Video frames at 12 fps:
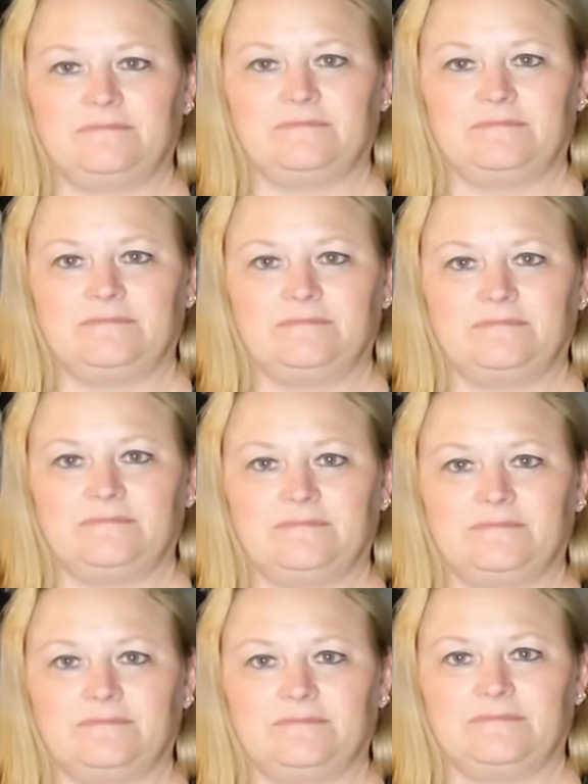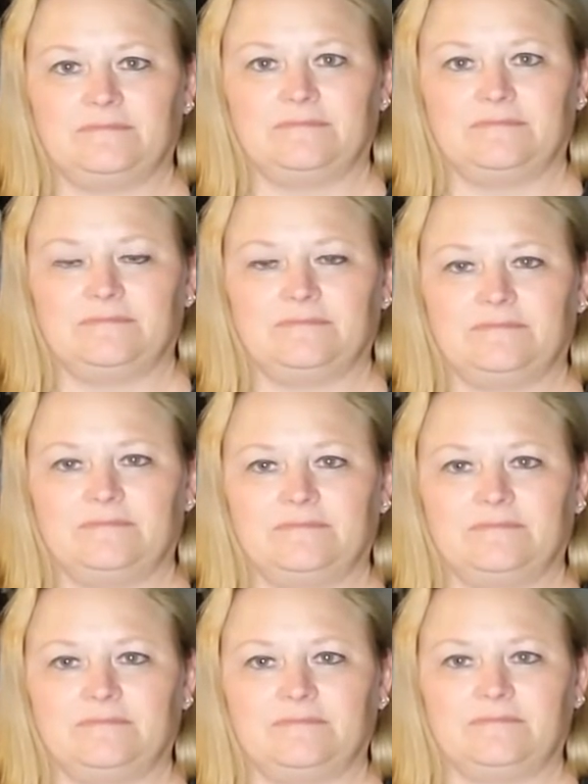
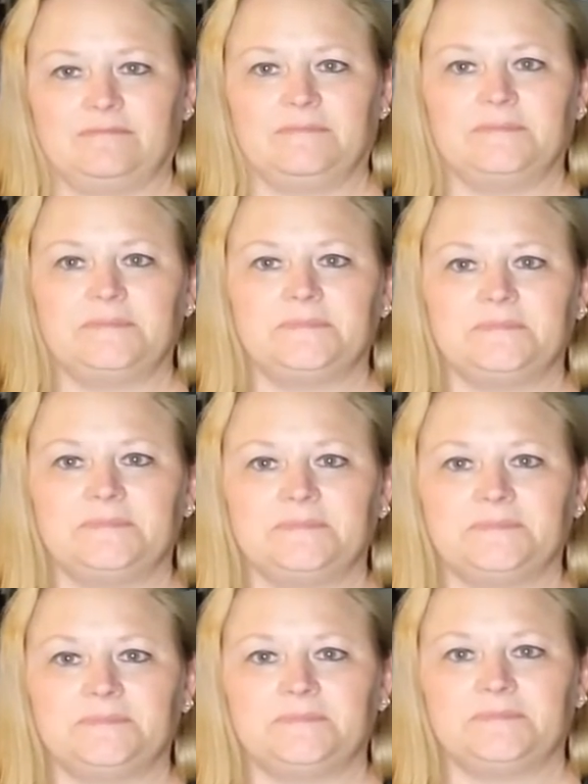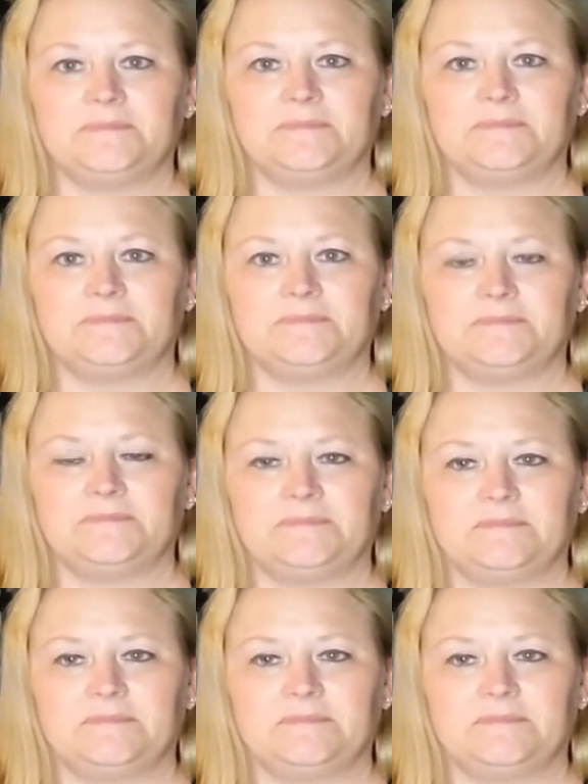(silent)